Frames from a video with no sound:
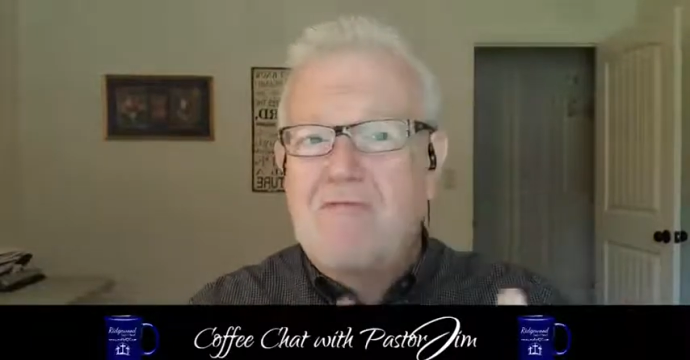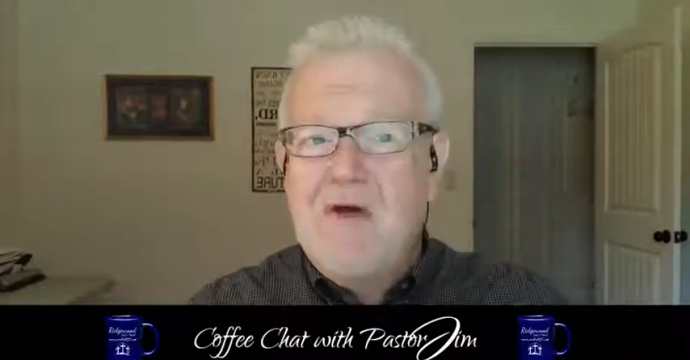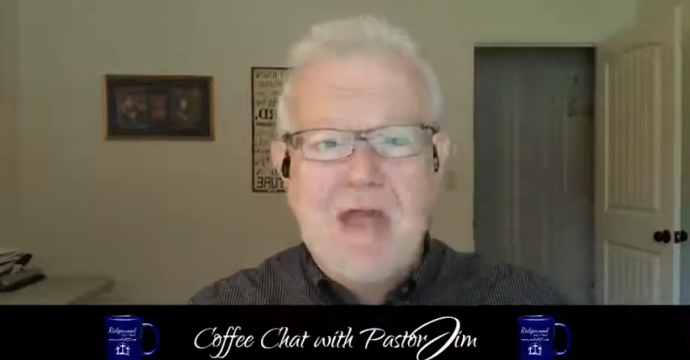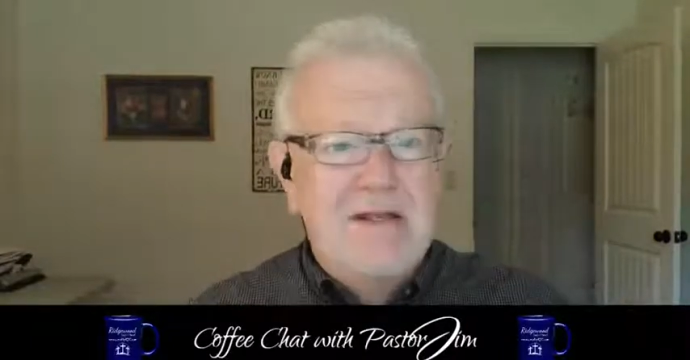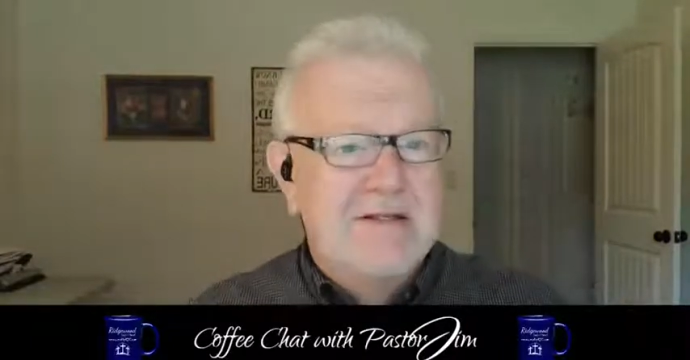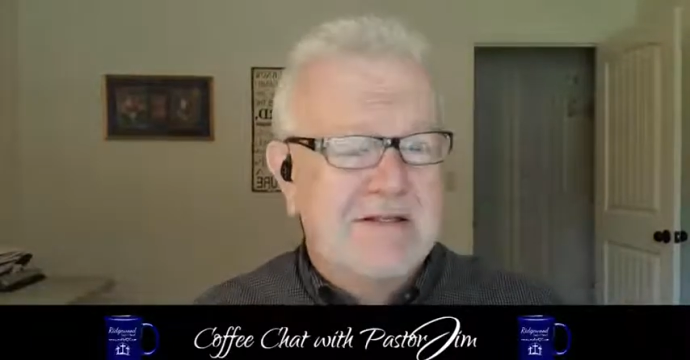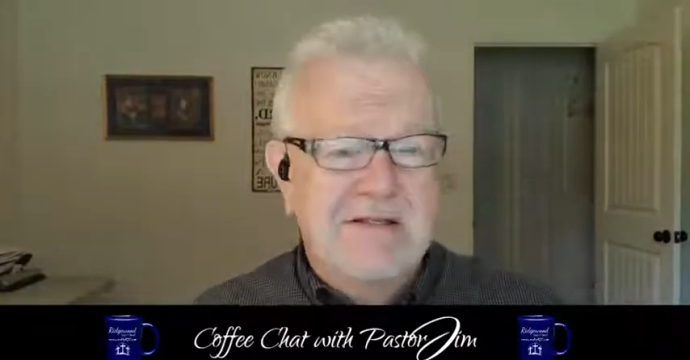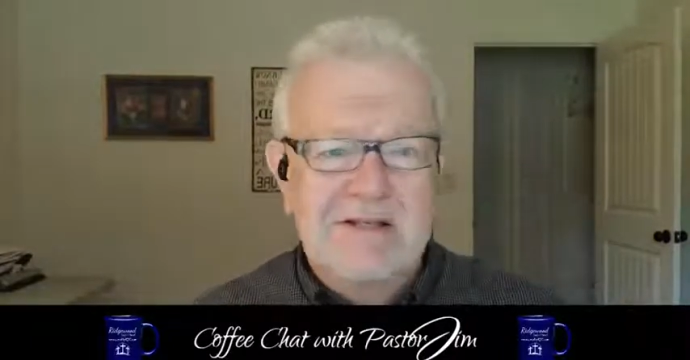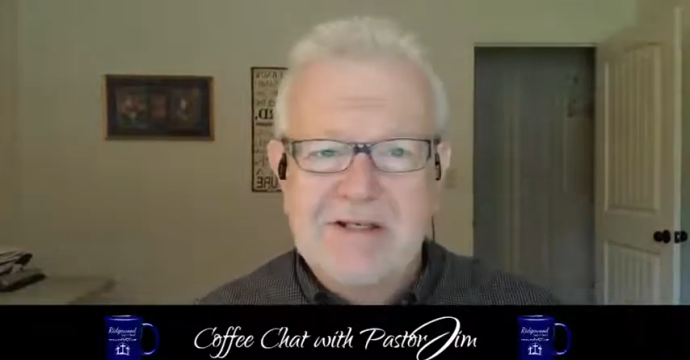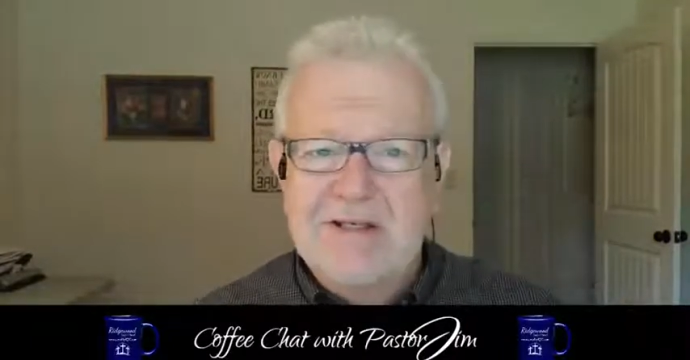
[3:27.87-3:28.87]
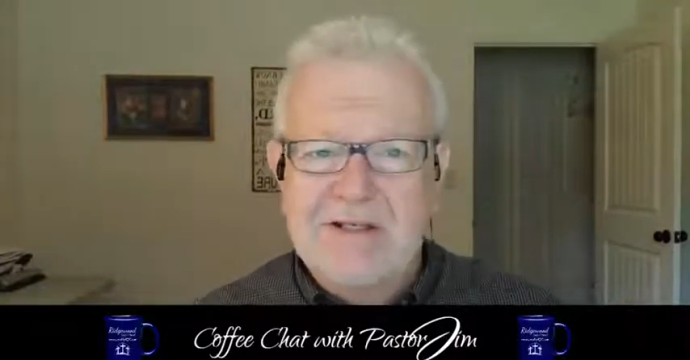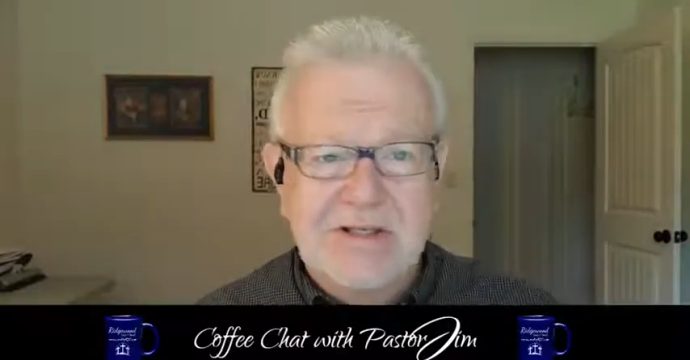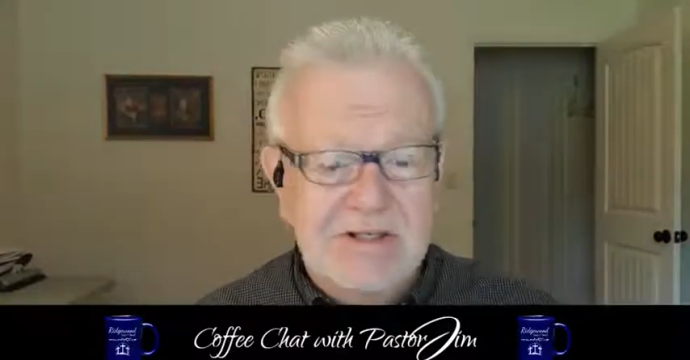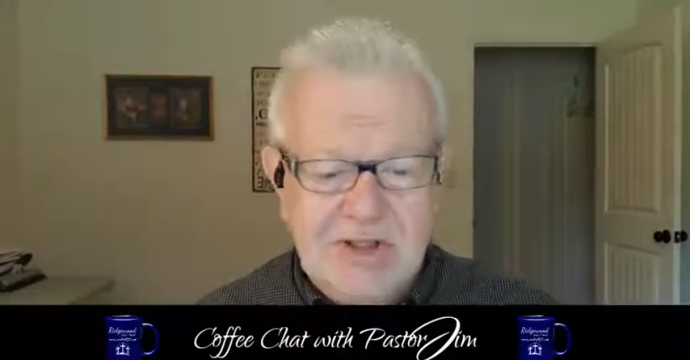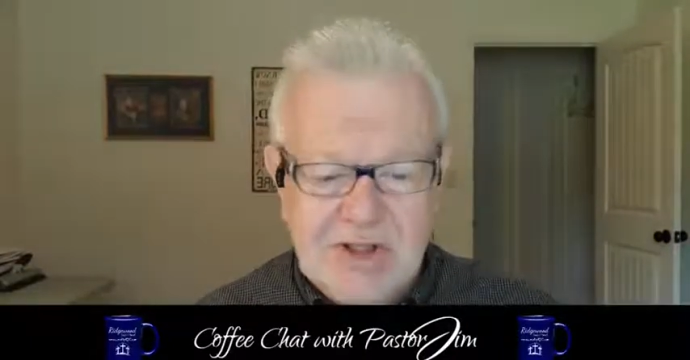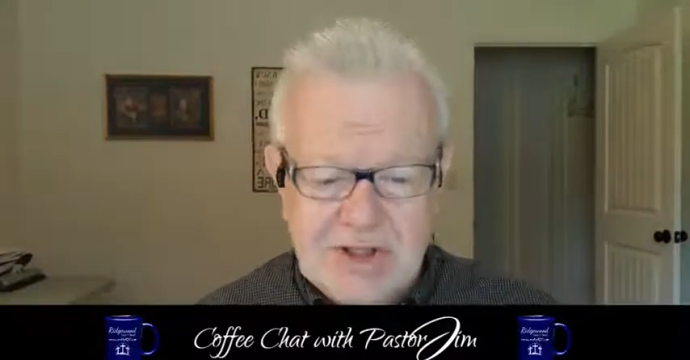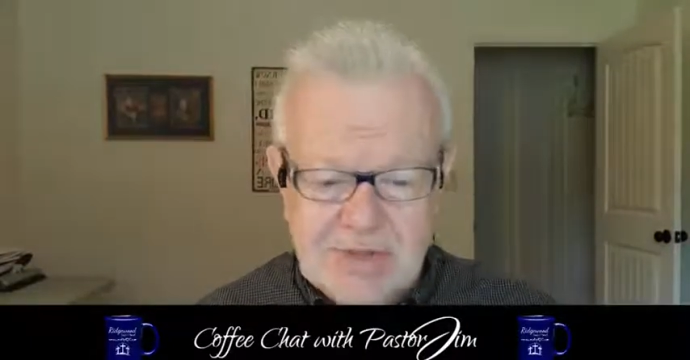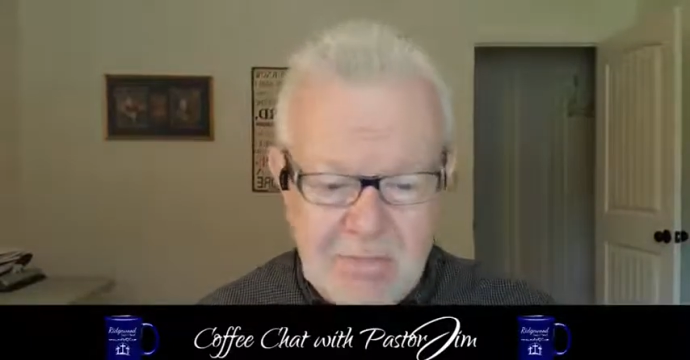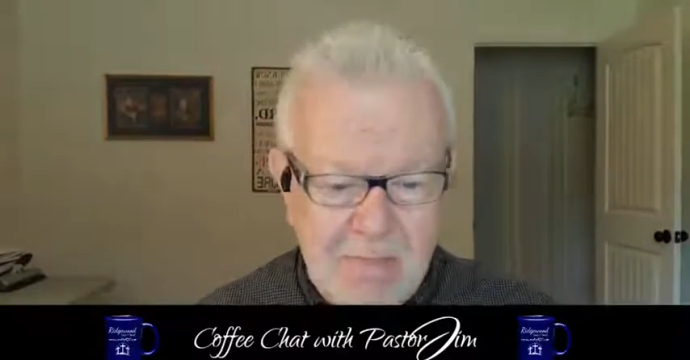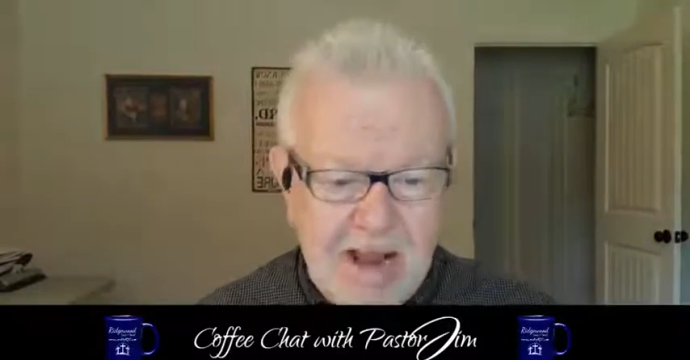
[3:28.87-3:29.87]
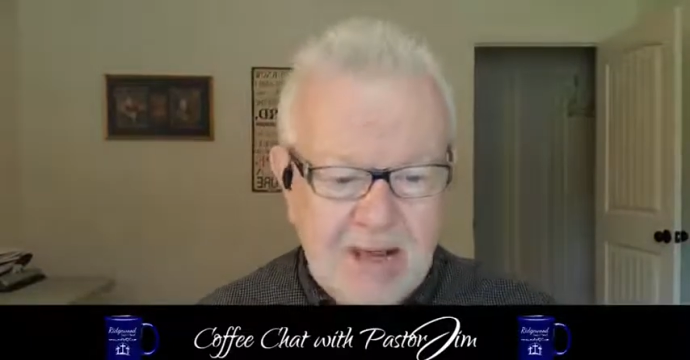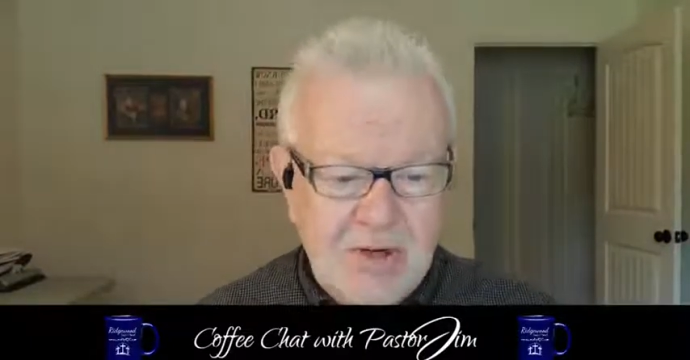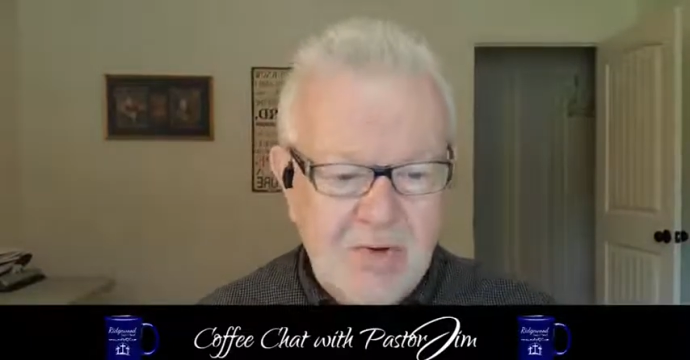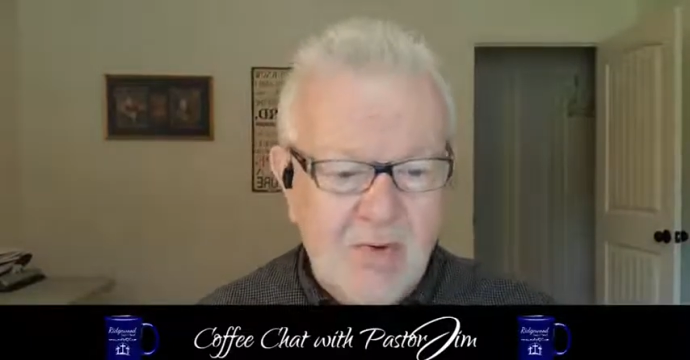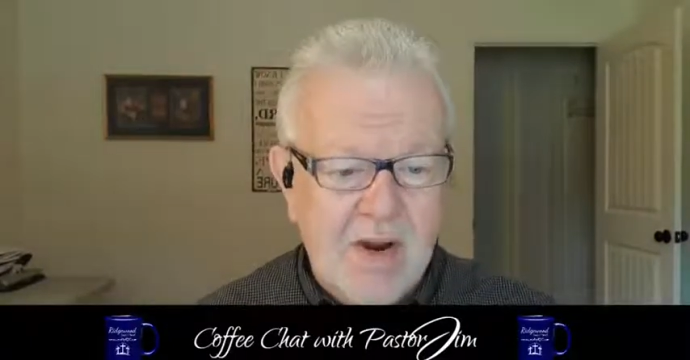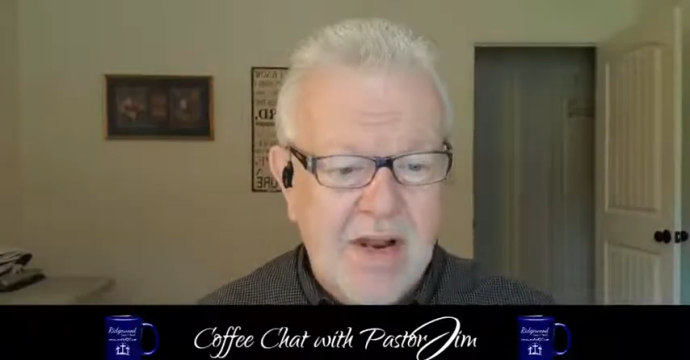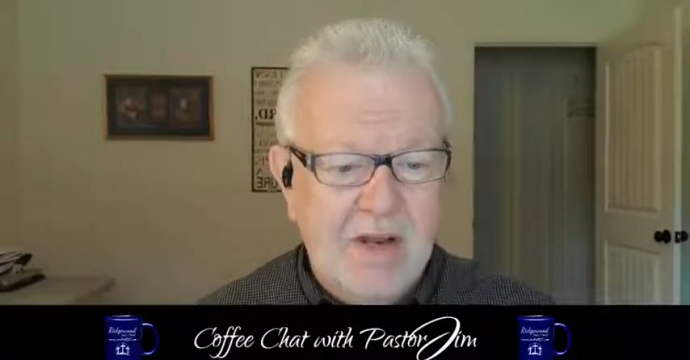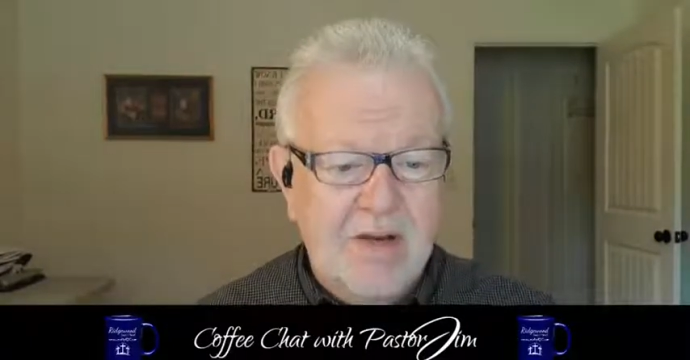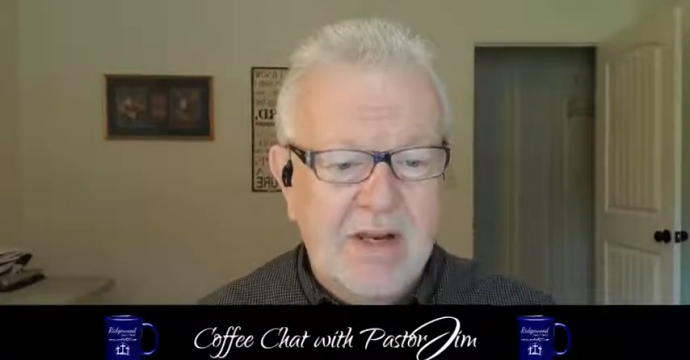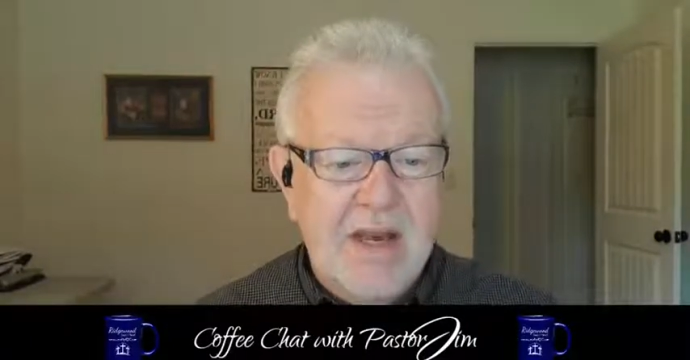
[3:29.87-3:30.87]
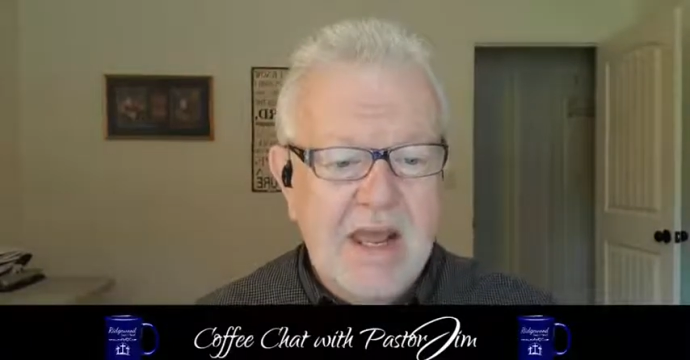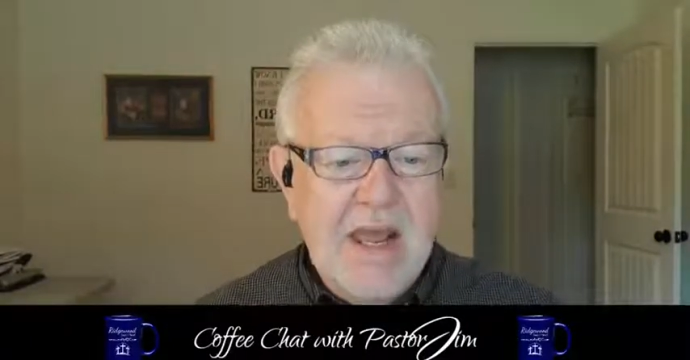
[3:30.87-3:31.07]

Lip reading: face, just smacking you around.